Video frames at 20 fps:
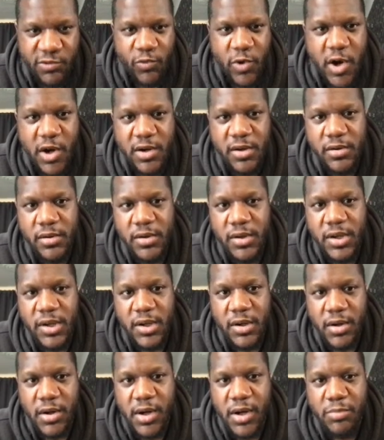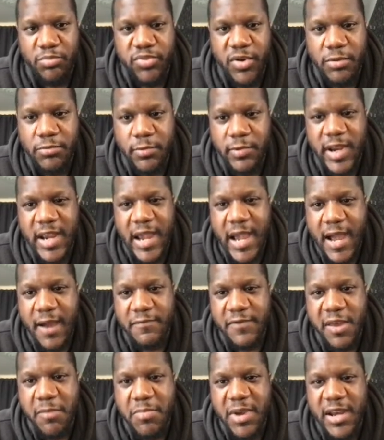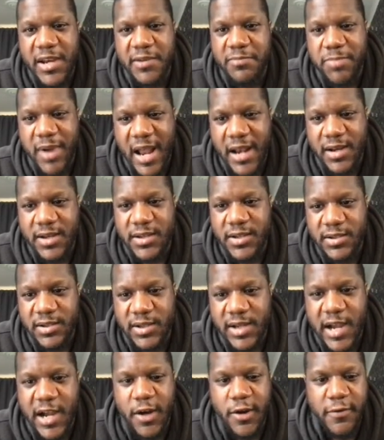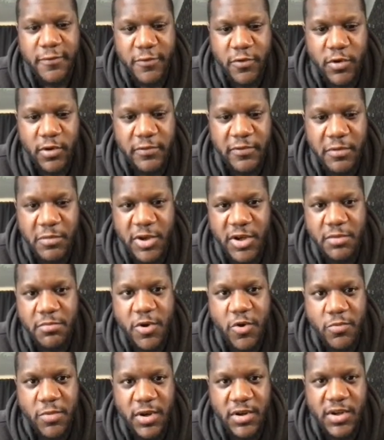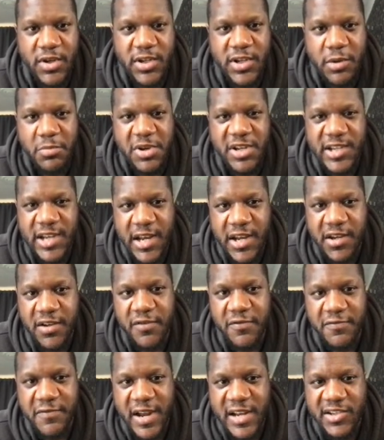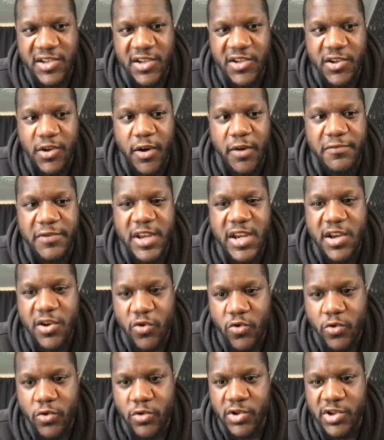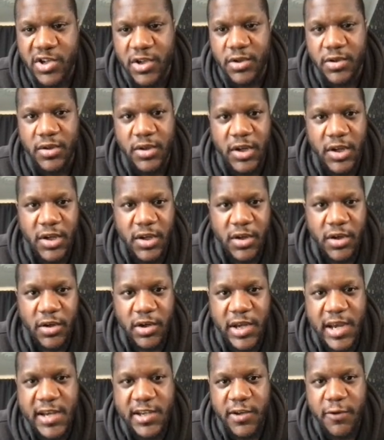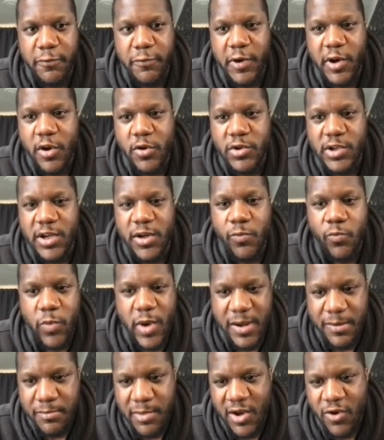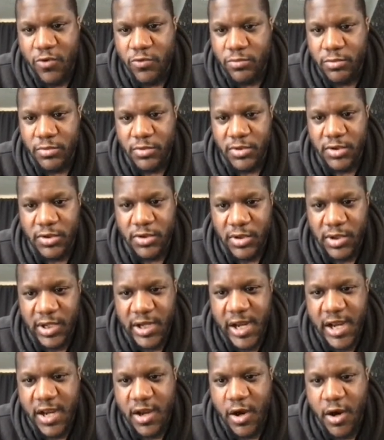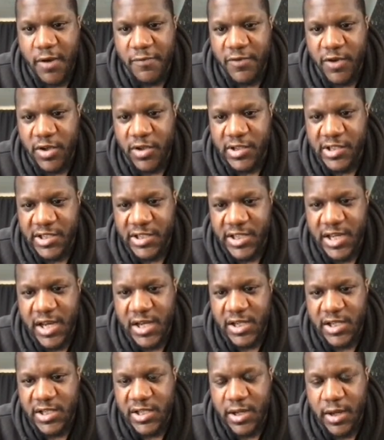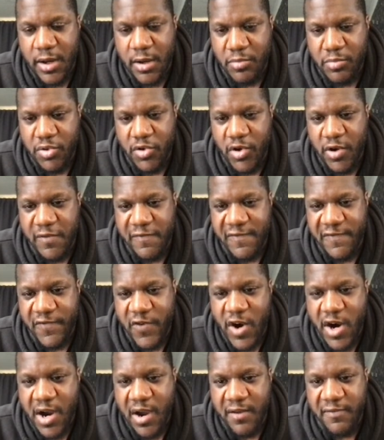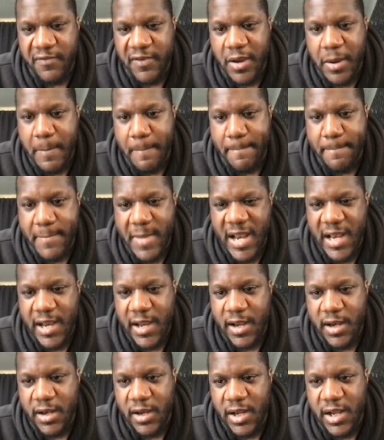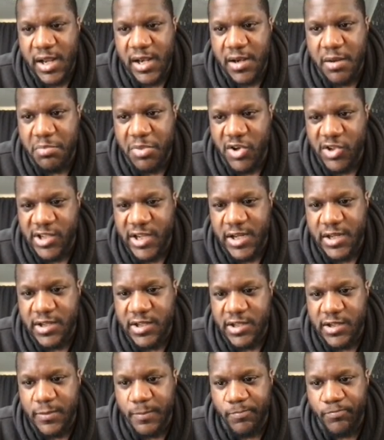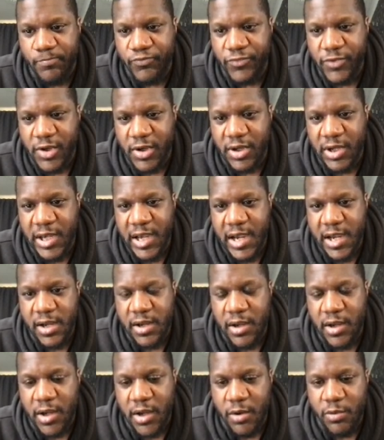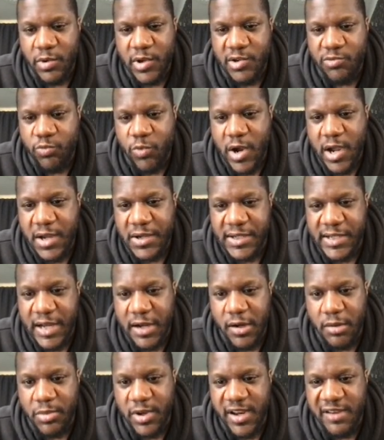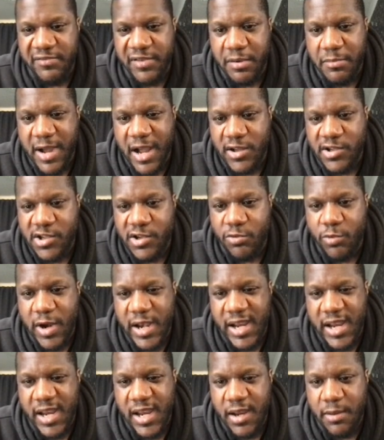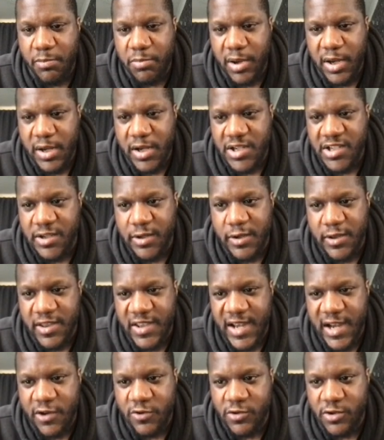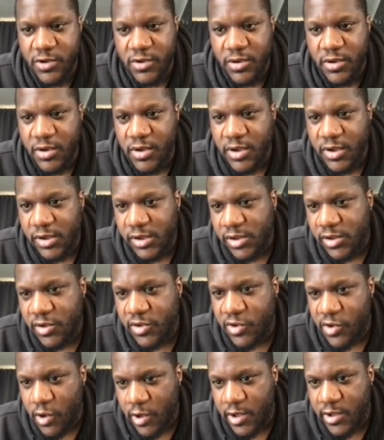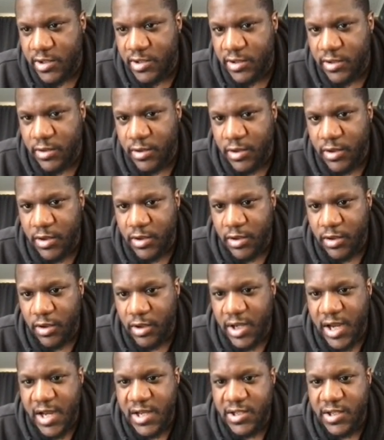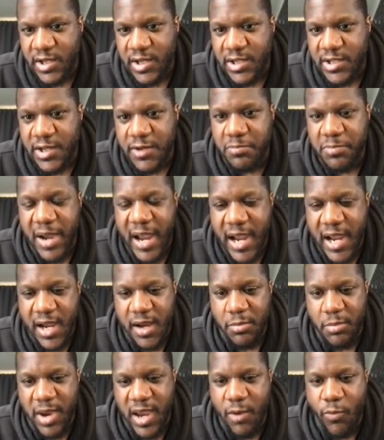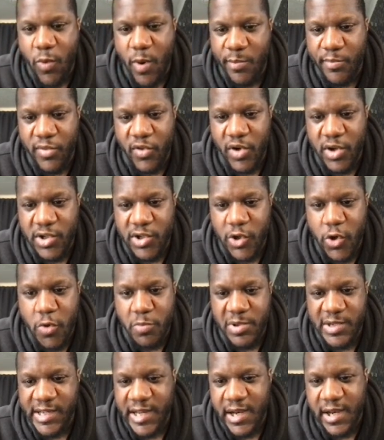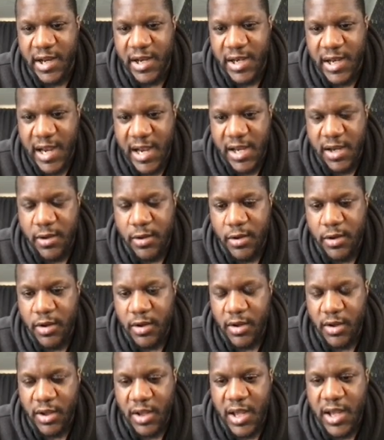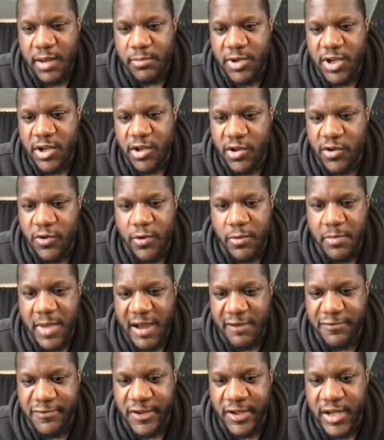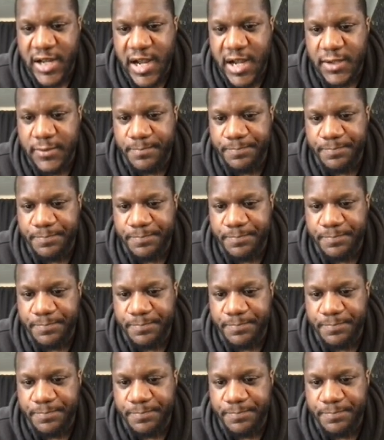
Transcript: one, I probably have the biggest balance out of all of them at the moment because I've been taking advantage of the auction. Okay, so if we go to the windmill, okay, I've got 6.5 million in deposits, okay, which works out, I believe, at about 20 plus thousand dollars. Okay, so this is paying me 1.2% a day. Um, you can do the math on that